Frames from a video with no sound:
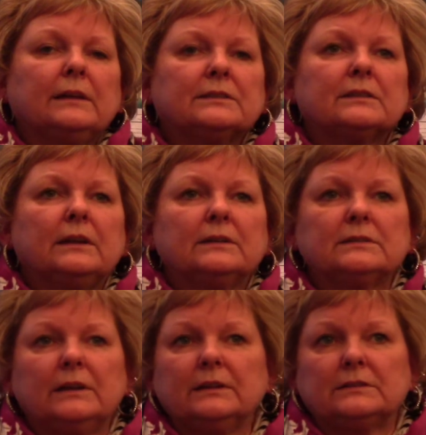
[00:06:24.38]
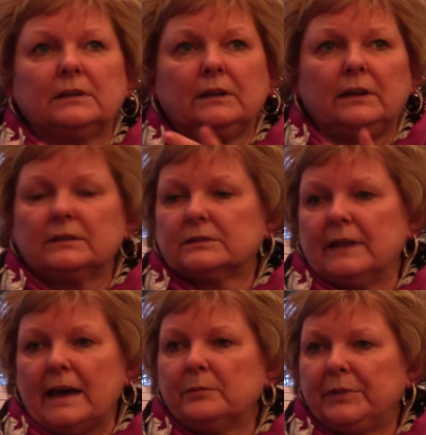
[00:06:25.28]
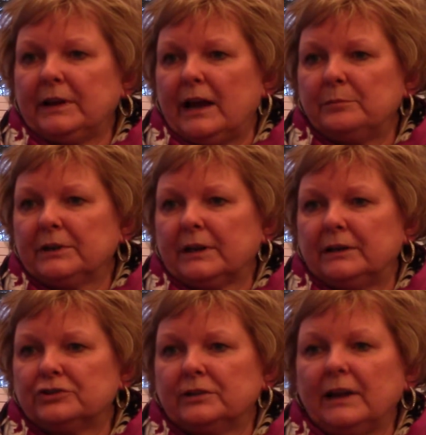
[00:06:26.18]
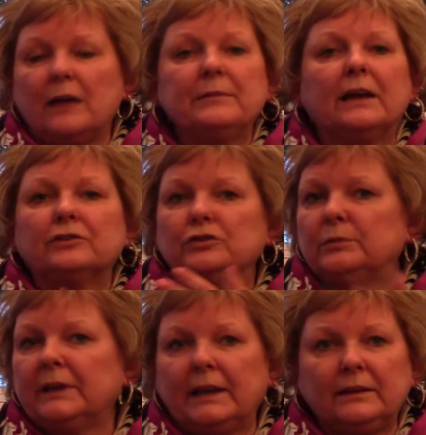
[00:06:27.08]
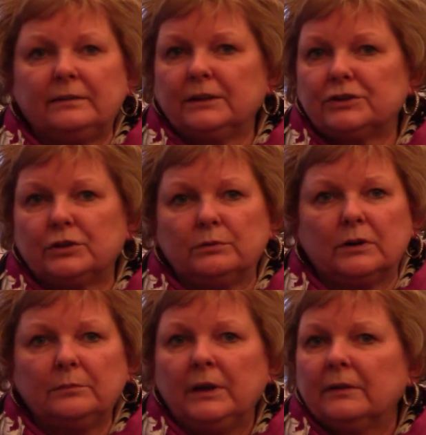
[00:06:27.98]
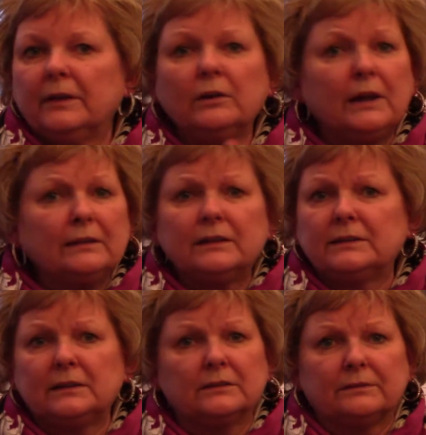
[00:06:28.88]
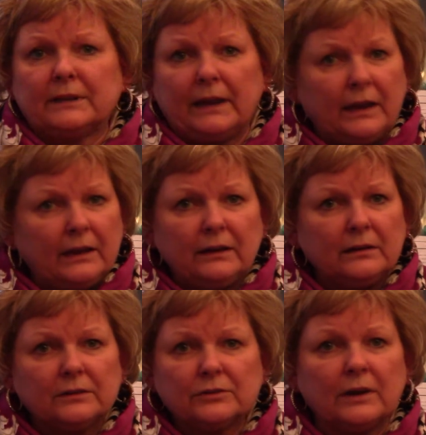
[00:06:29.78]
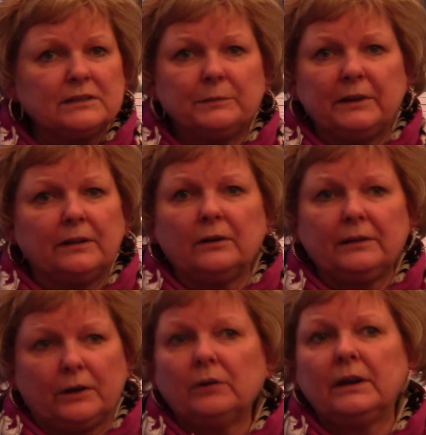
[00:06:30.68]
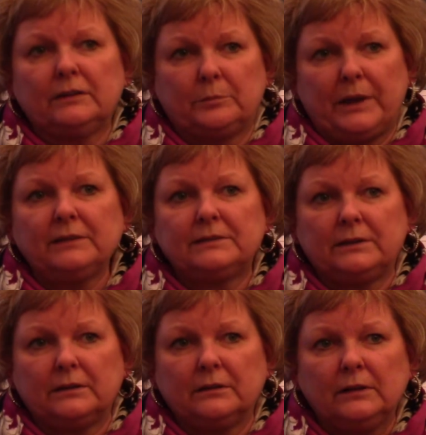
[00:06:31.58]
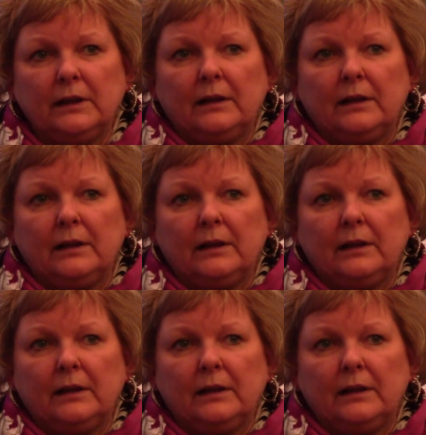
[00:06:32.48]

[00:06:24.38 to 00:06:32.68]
It's not a big obligation. I'm not doing anything to them. They're getting the deal of the day. Trust me, they're getting the best deal.